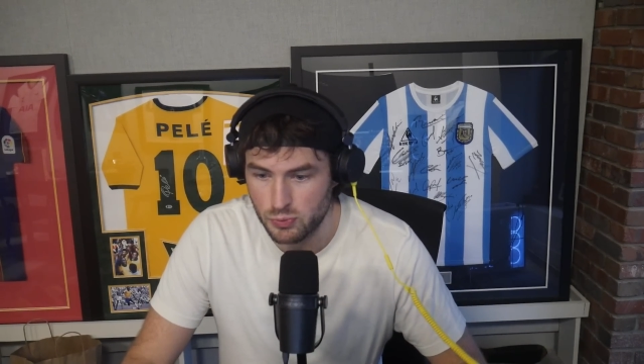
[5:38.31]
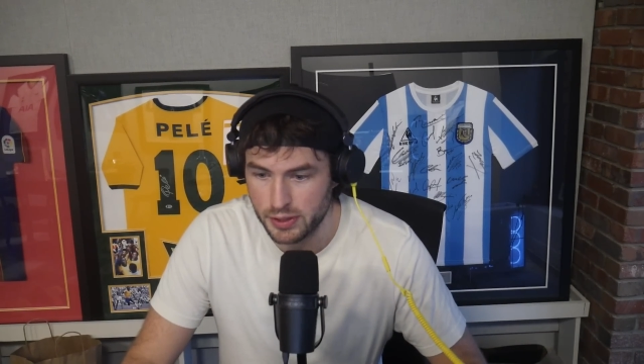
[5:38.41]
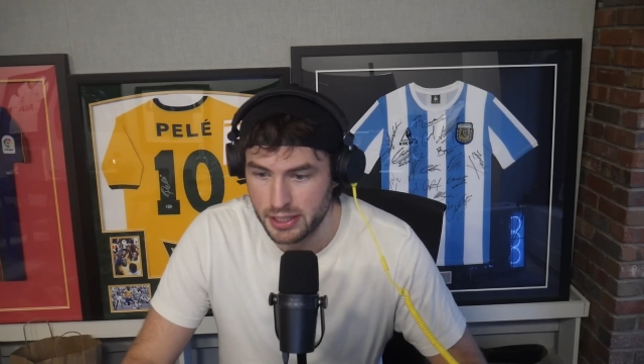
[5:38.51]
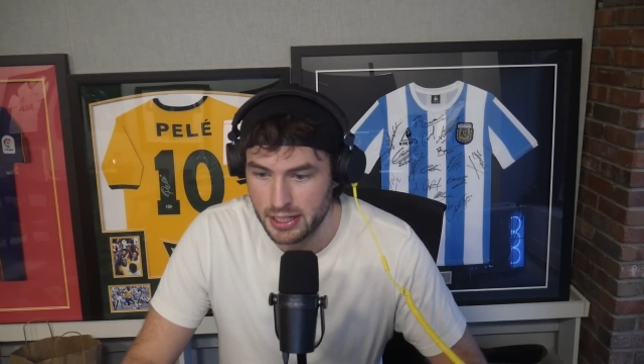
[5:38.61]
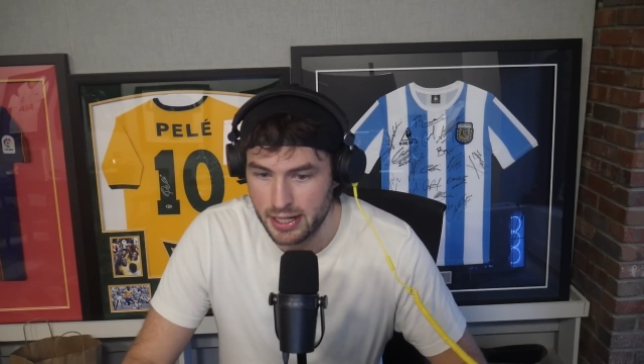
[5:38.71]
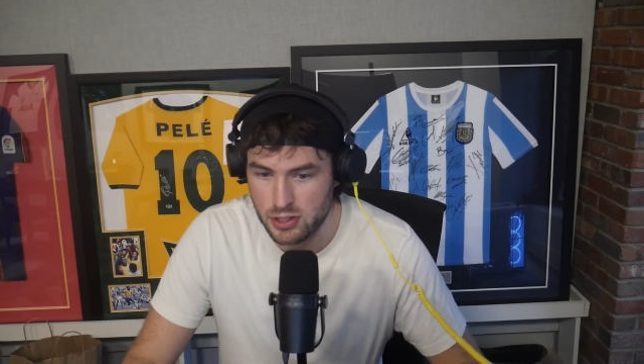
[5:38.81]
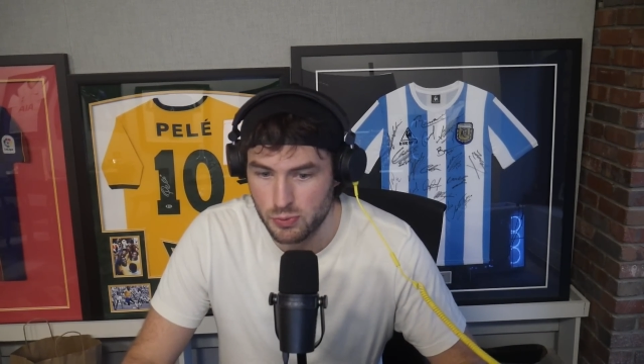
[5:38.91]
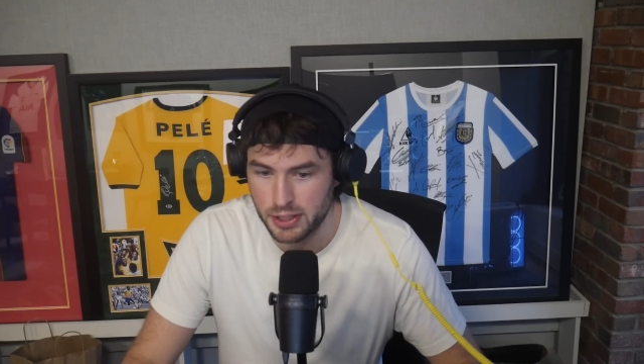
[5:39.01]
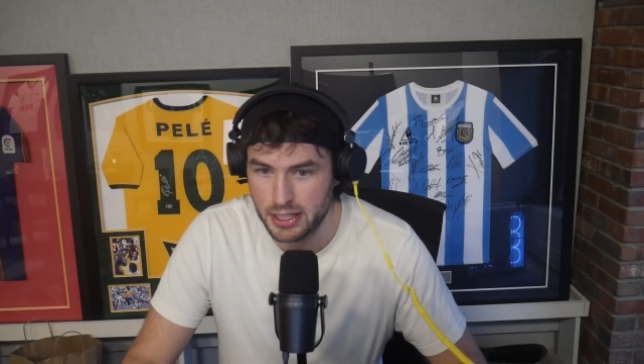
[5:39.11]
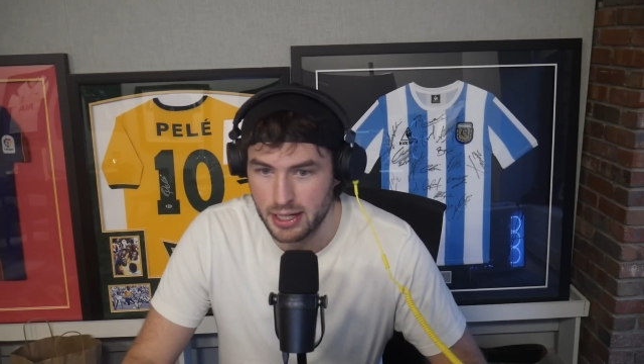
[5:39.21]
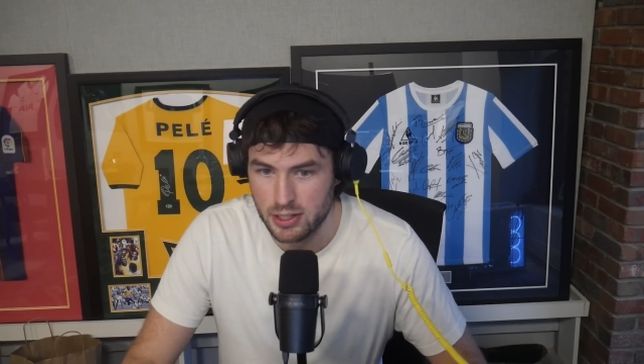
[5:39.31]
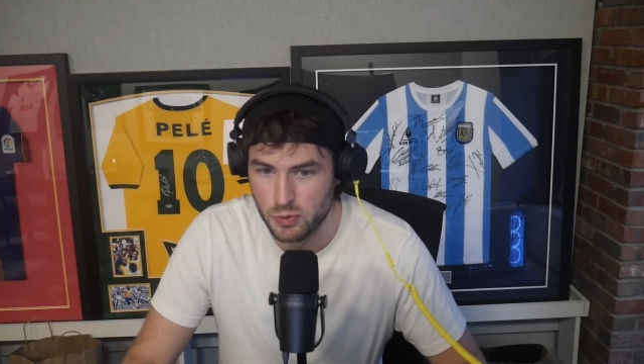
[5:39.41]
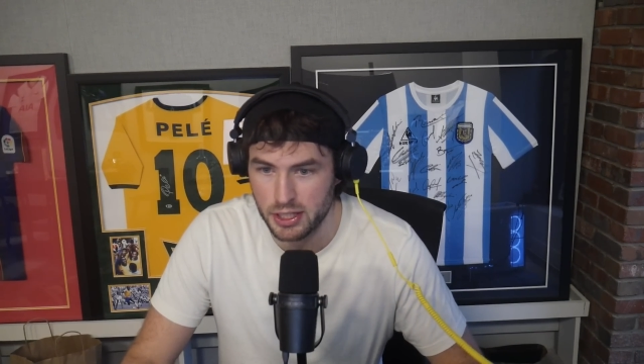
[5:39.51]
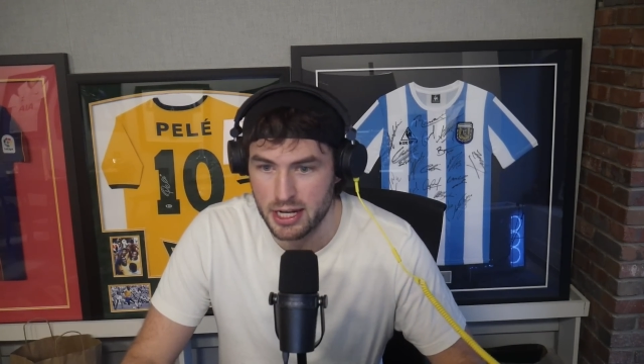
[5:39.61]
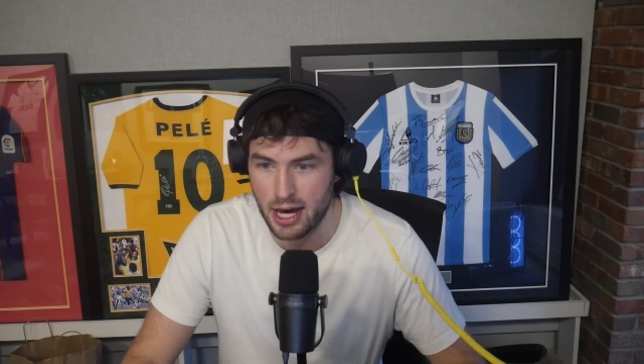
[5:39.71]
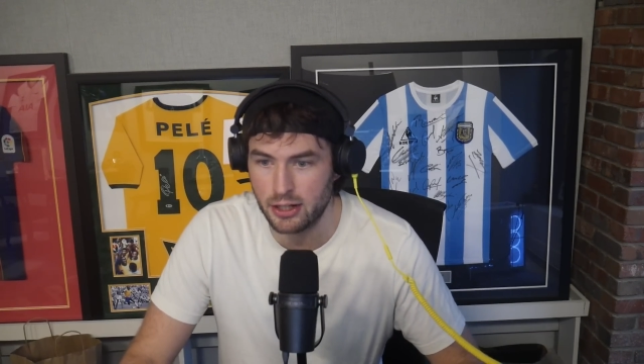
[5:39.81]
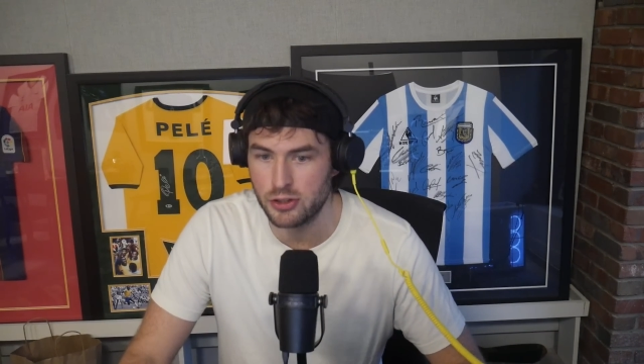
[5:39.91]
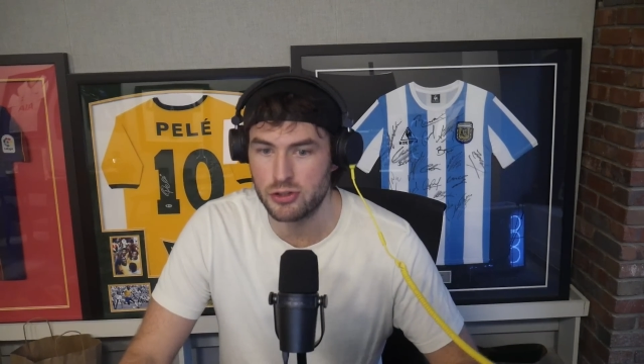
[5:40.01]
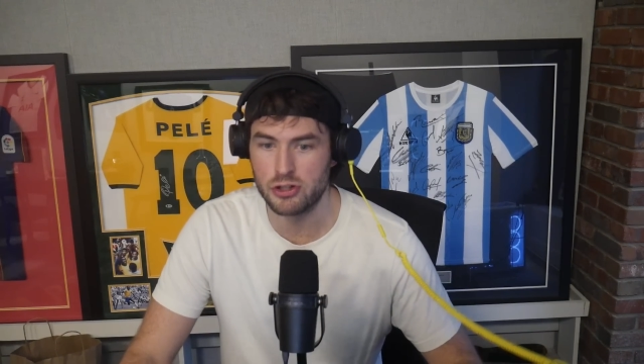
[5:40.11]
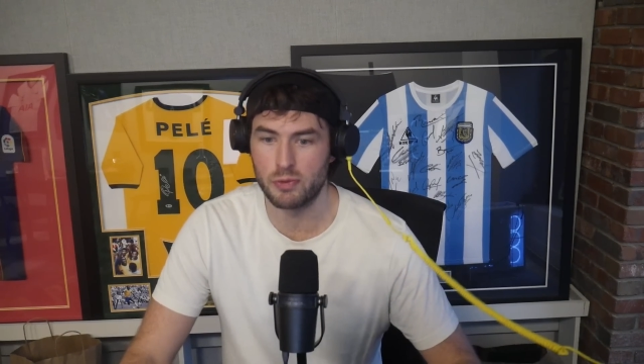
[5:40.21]
really not a
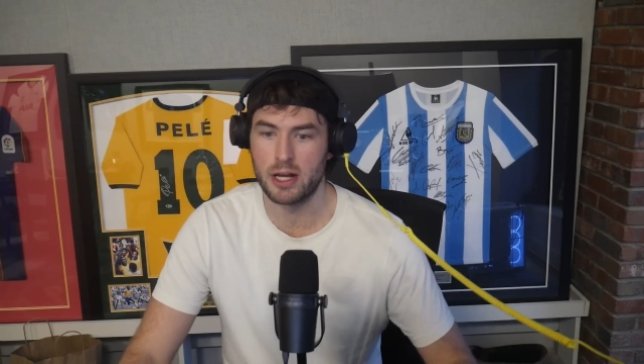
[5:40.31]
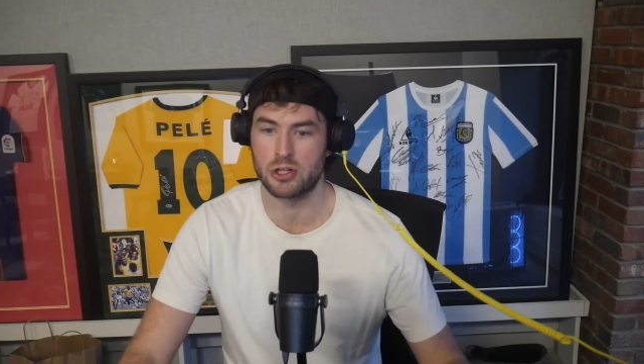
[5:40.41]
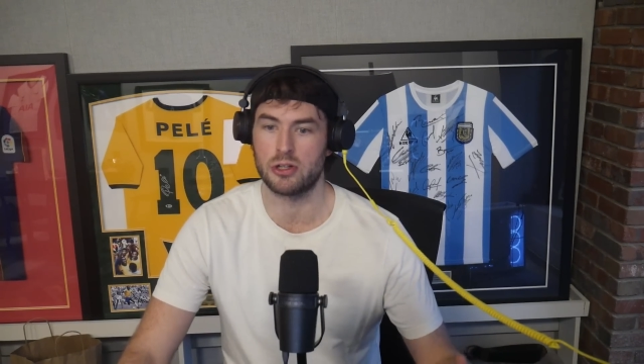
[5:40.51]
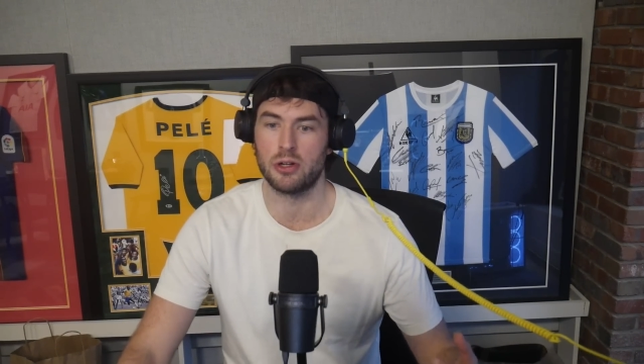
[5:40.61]
good situation.